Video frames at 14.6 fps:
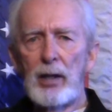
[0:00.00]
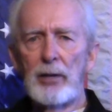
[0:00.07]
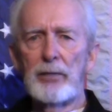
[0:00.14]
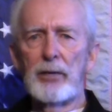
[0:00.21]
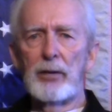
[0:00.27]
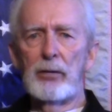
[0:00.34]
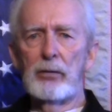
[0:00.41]

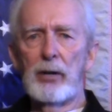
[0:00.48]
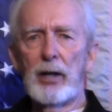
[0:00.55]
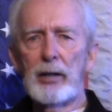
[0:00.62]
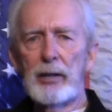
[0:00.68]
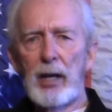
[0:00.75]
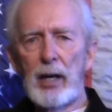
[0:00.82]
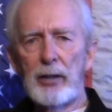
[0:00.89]
If a
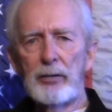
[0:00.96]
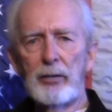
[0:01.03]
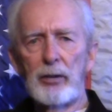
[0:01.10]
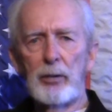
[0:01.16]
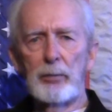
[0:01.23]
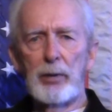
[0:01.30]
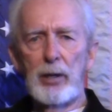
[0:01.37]
direct
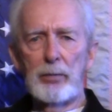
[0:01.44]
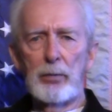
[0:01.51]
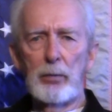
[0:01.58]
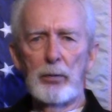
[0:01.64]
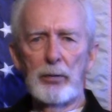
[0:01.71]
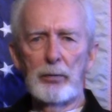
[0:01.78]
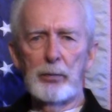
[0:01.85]
tax on the
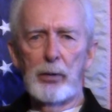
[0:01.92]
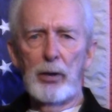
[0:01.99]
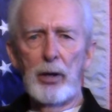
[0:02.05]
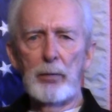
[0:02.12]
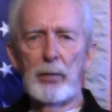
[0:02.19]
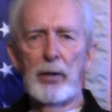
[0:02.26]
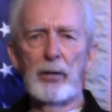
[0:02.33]
people was
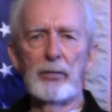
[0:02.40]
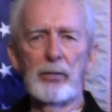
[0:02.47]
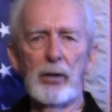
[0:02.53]
prohibited